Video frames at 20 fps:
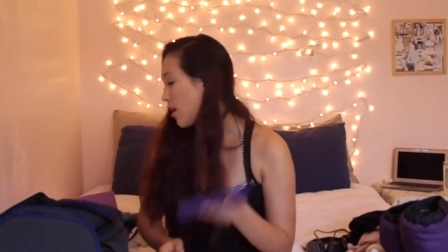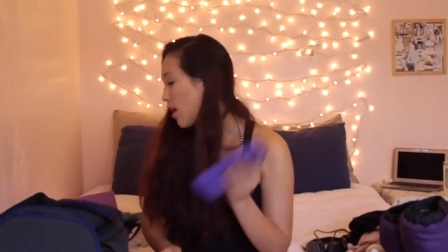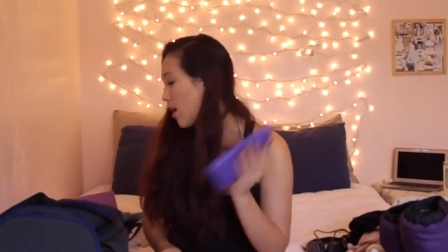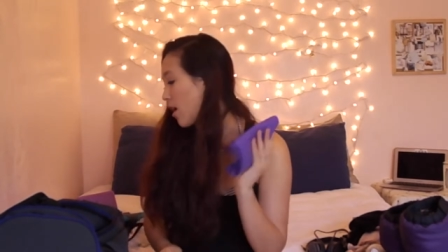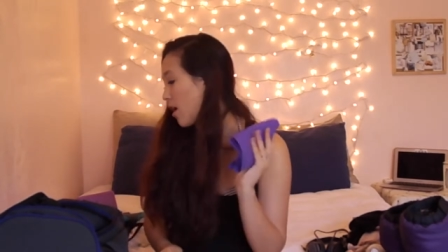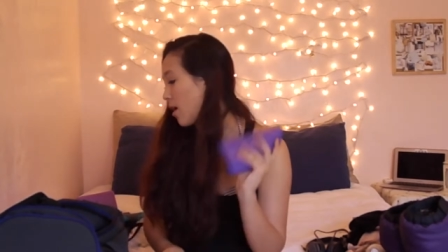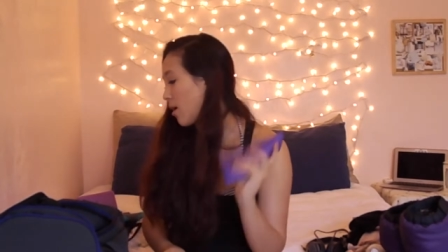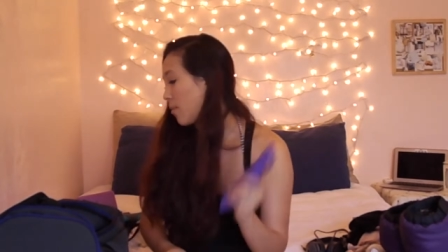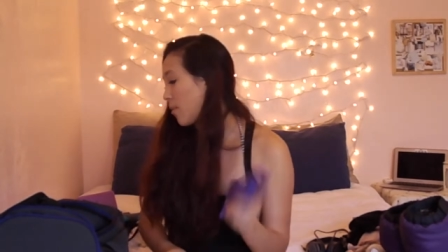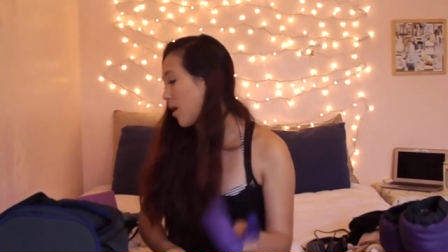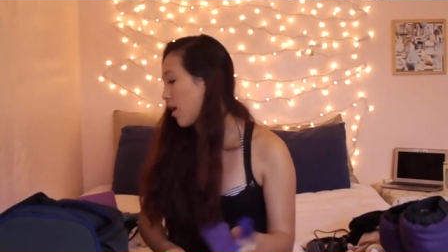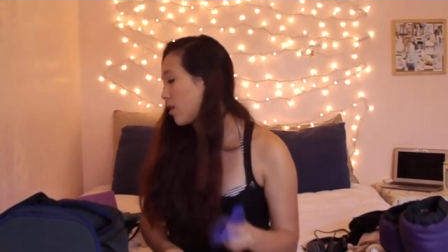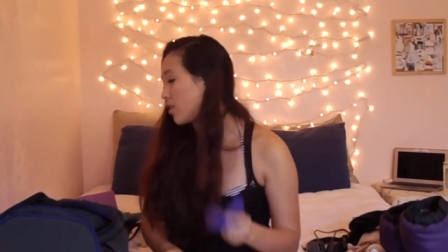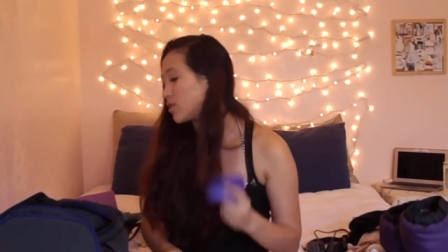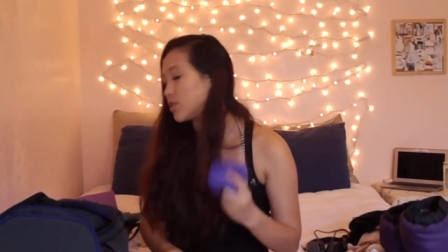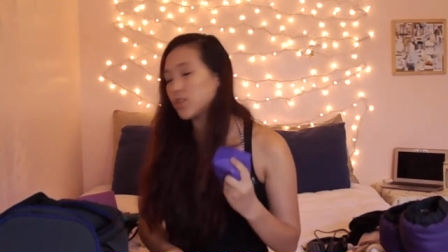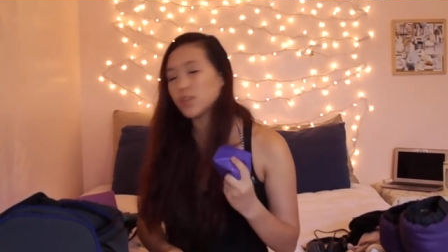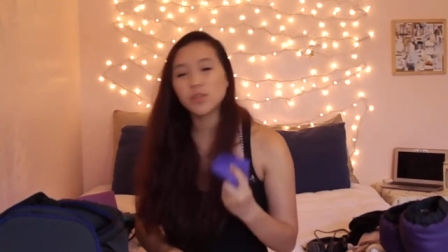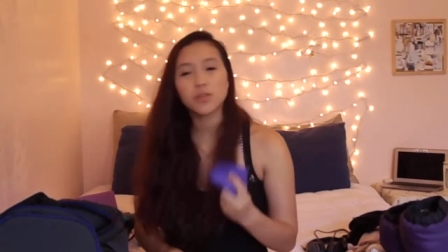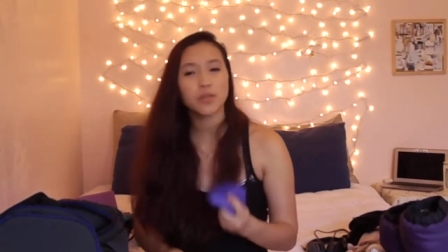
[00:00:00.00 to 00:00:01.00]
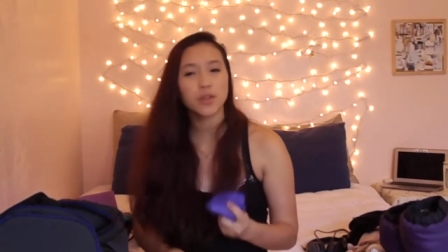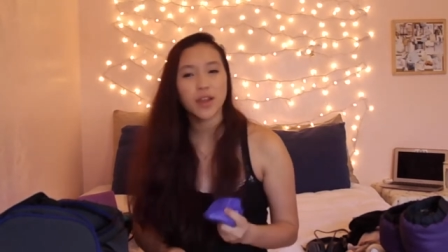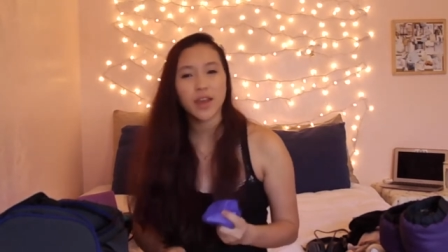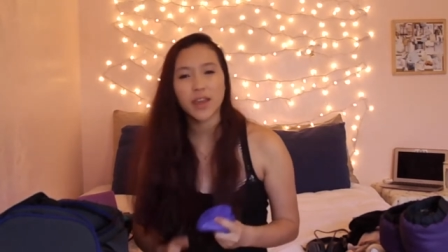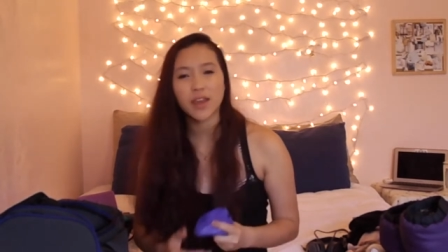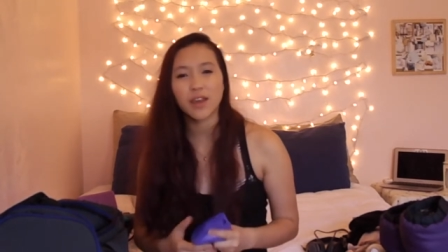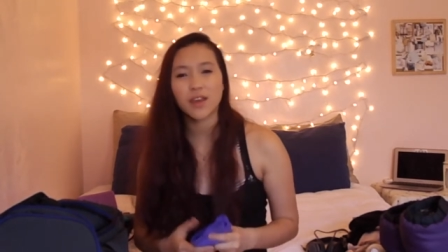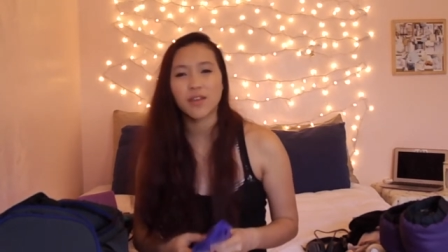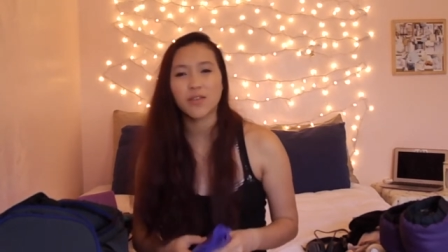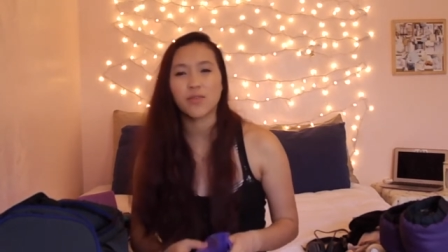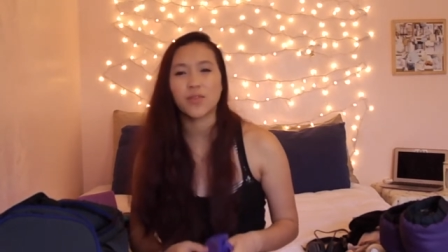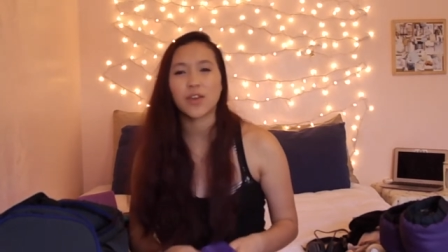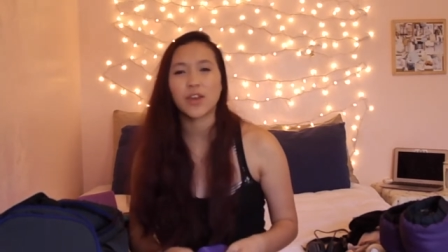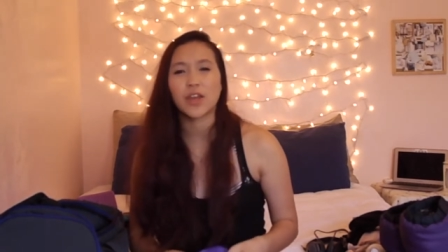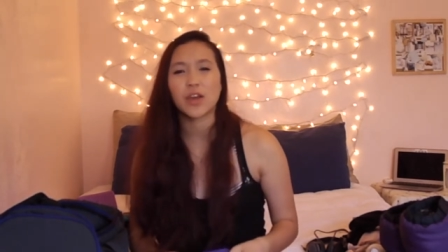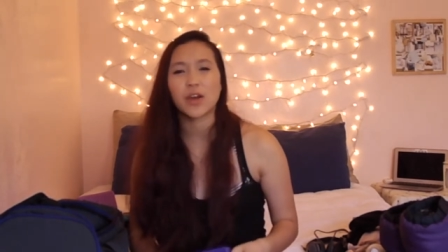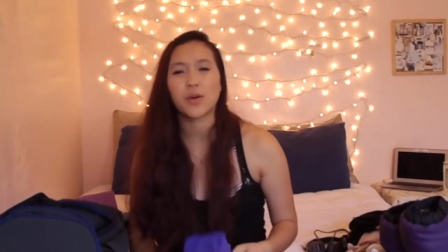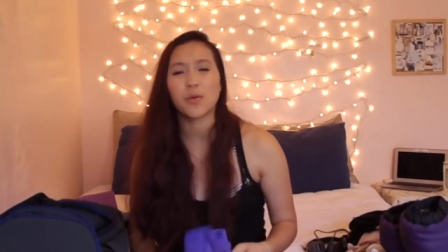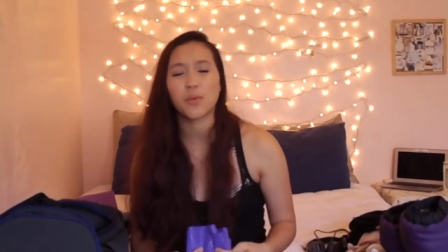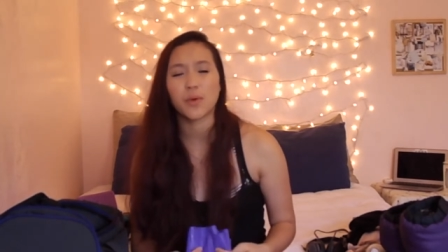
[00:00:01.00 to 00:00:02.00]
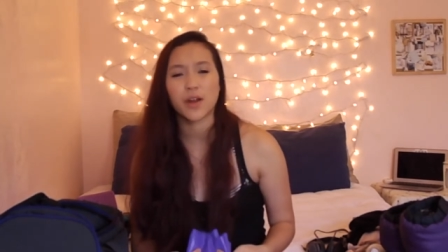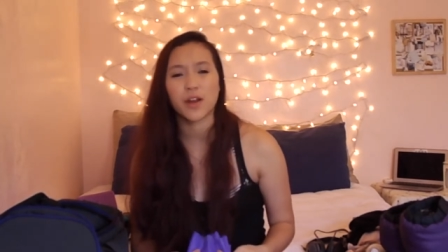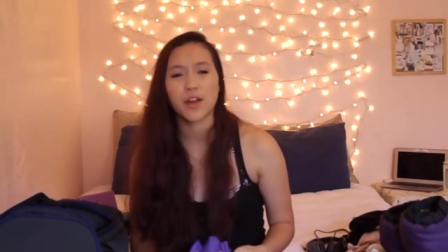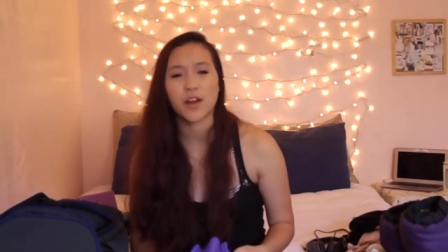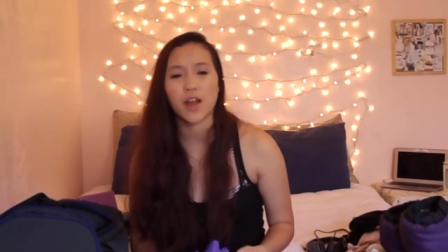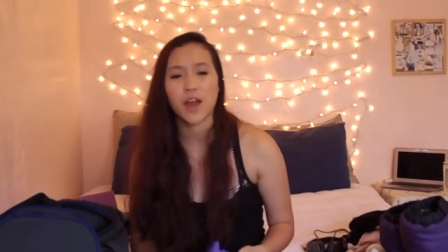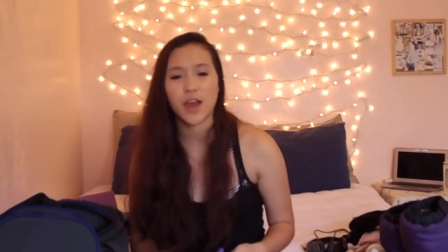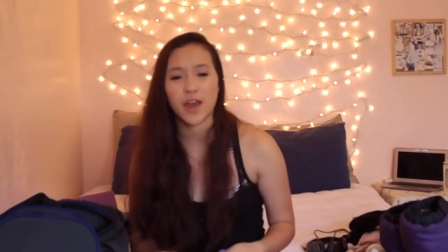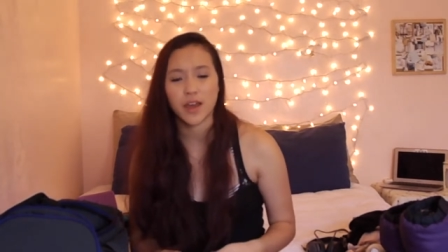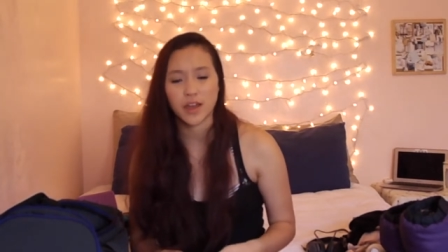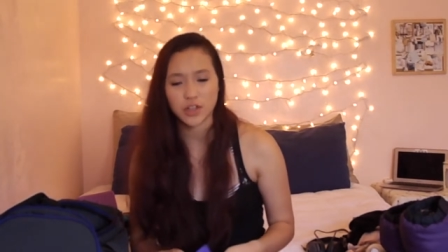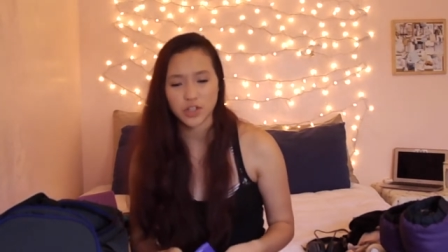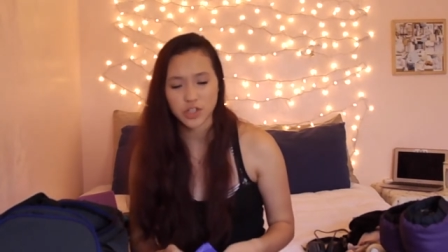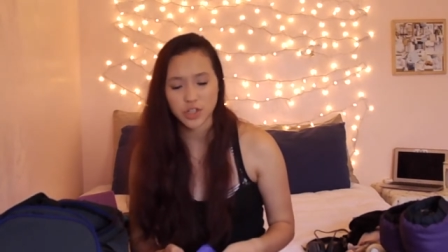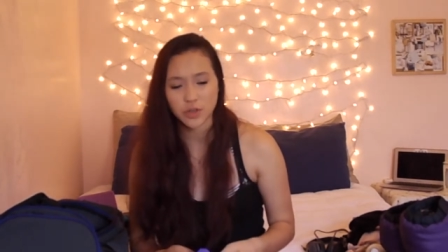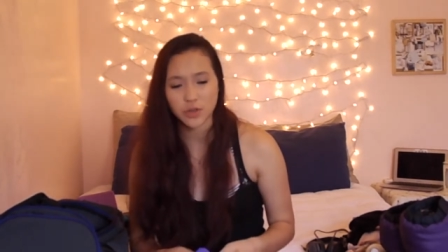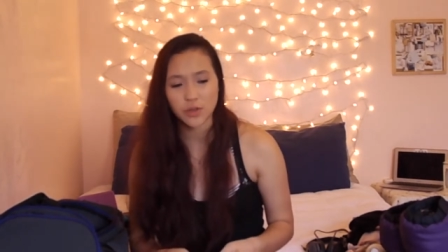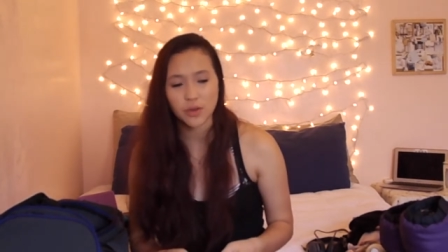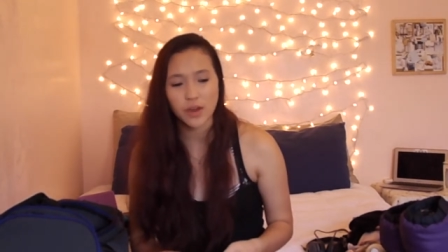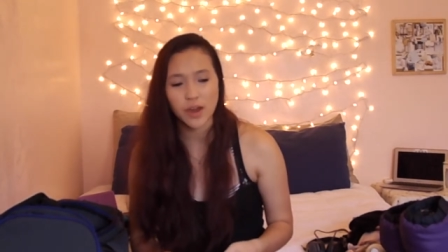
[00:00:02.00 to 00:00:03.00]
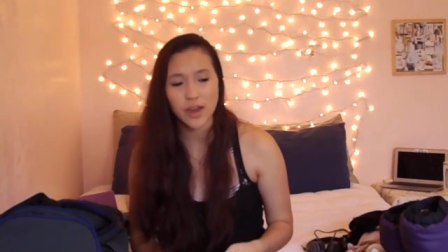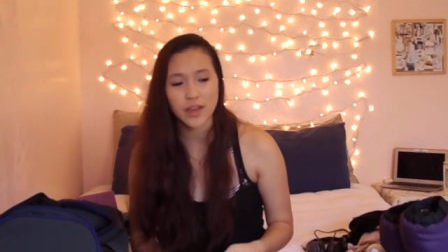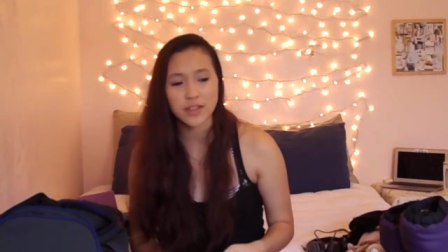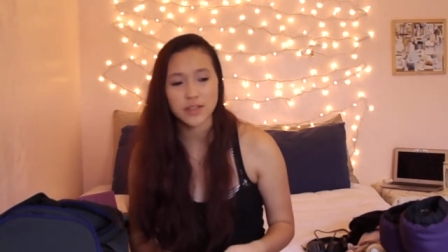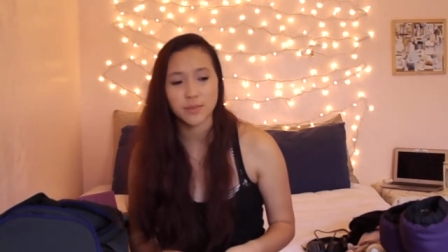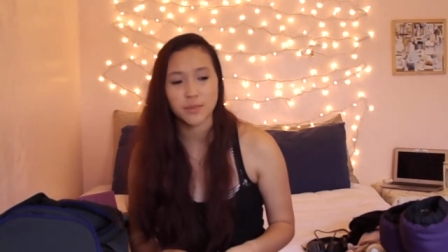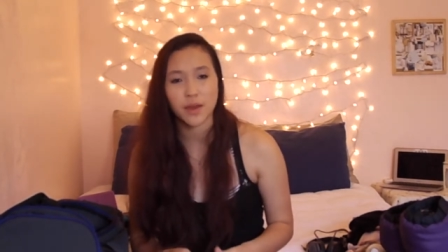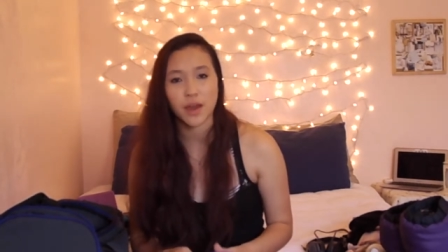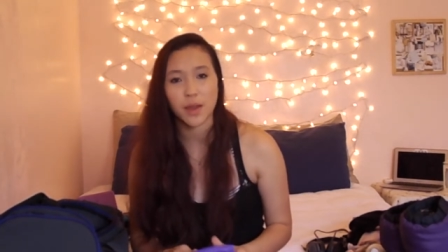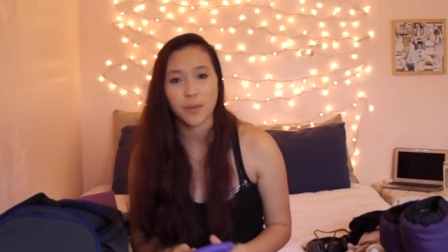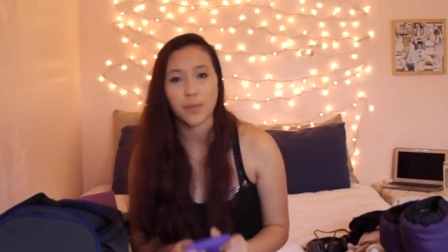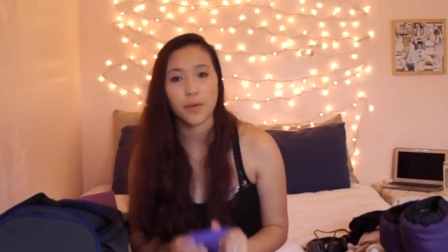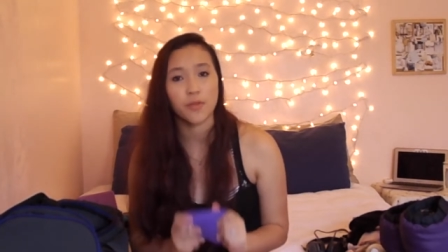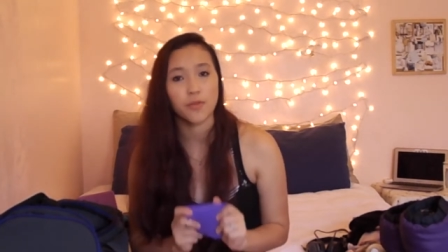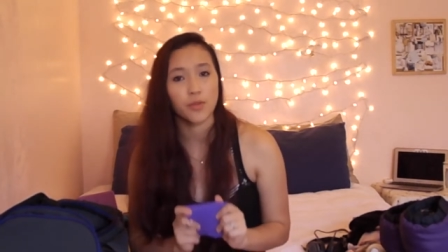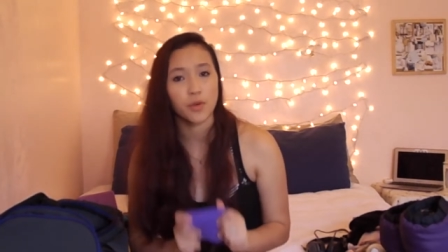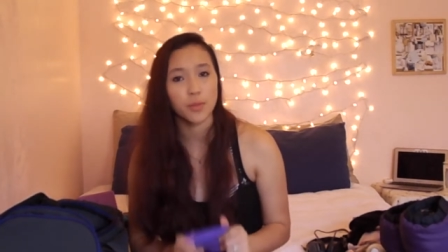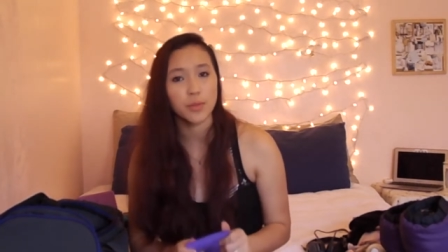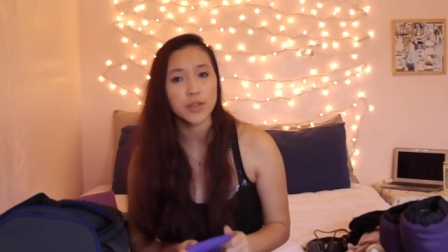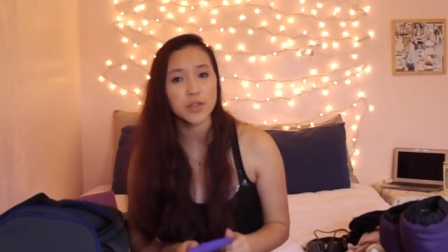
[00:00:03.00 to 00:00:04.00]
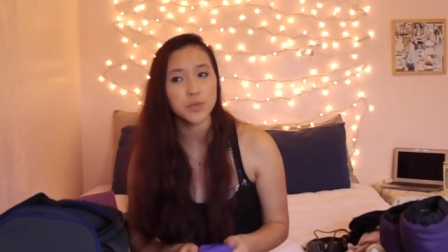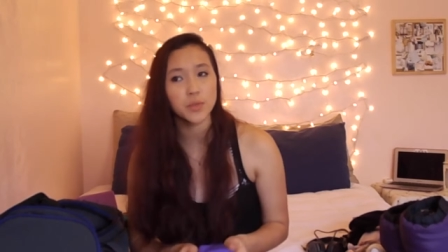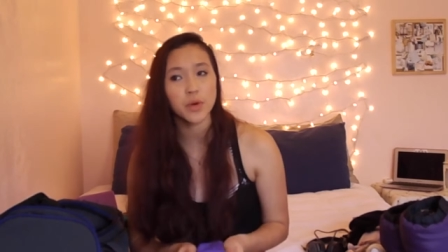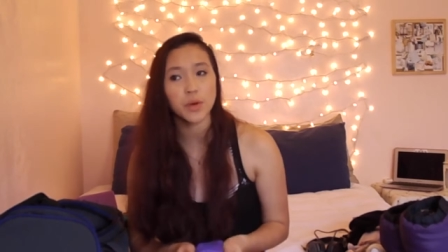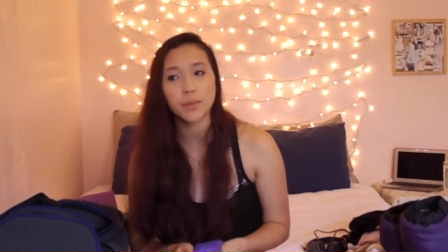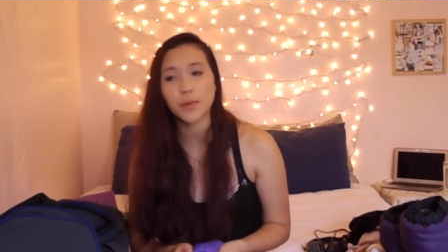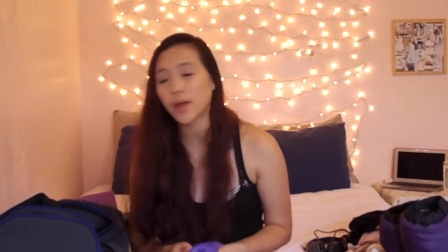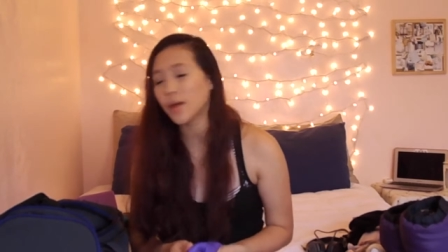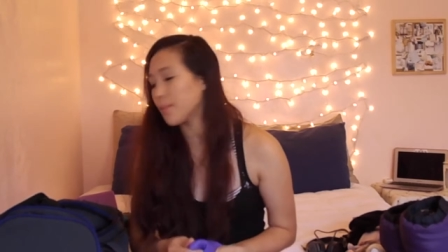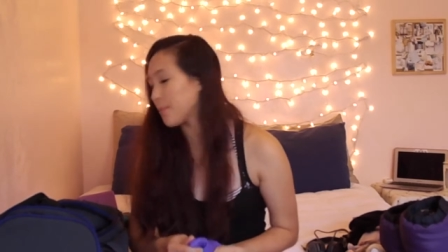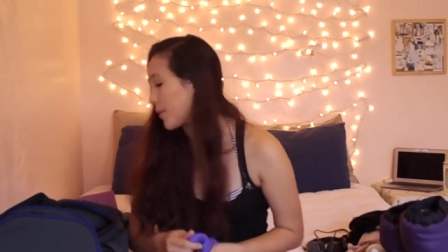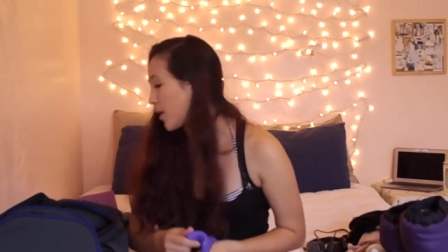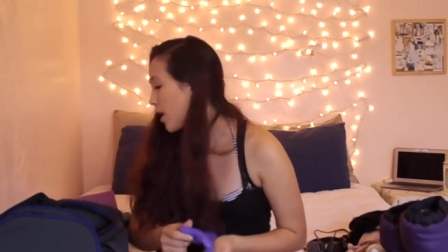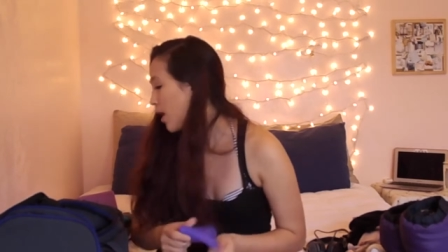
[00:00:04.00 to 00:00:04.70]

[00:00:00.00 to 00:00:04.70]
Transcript: Um, I'll do like a video where I show you guys my performance warm up.